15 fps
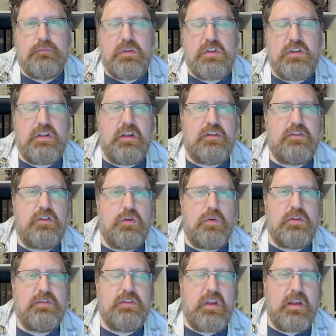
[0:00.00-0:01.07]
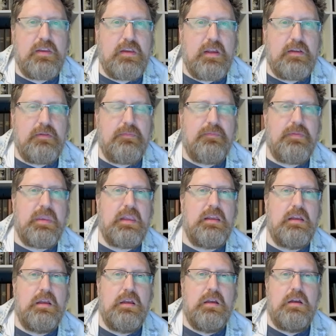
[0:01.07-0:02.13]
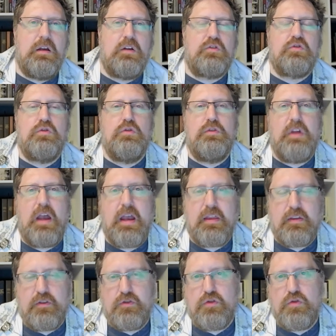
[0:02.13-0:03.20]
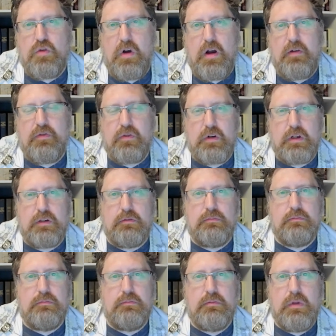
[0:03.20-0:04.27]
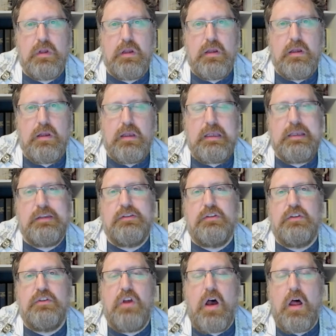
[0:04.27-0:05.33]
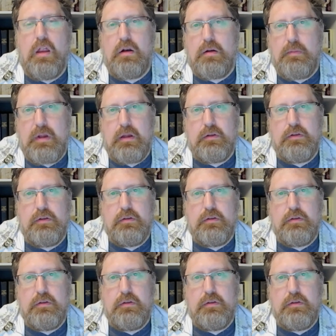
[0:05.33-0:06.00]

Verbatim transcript: C S Lewis said that a true tithe and a true offering isn't a dollar amount.